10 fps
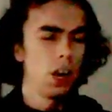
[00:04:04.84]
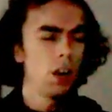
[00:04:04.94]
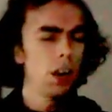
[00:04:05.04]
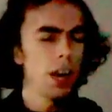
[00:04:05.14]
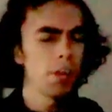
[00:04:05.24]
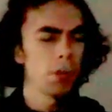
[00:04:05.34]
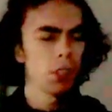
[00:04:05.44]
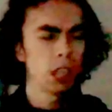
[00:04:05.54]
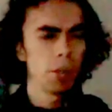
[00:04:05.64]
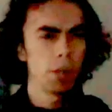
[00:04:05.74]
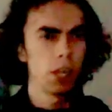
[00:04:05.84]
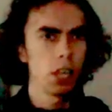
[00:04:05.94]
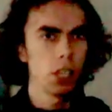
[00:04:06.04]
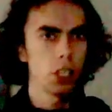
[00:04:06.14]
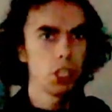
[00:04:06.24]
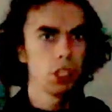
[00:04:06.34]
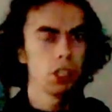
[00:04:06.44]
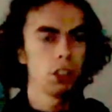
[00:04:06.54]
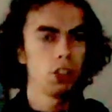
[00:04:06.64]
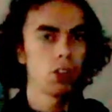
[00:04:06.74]
All animals can be logic
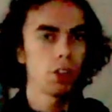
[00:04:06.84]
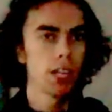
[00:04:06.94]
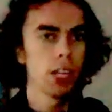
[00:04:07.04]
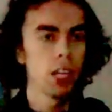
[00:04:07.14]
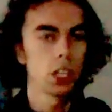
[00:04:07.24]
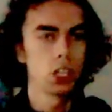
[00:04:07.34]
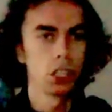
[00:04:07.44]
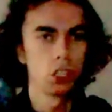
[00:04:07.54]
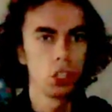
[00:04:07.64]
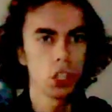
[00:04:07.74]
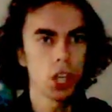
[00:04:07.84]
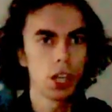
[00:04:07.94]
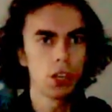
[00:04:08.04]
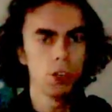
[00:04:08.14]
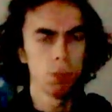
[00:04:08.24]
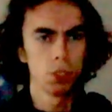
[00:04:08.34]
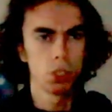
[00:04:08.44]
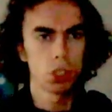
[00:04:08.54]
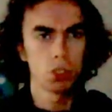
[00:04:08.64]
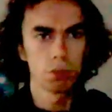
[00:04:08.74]
or illogic, just like
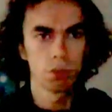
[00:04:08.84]
humans.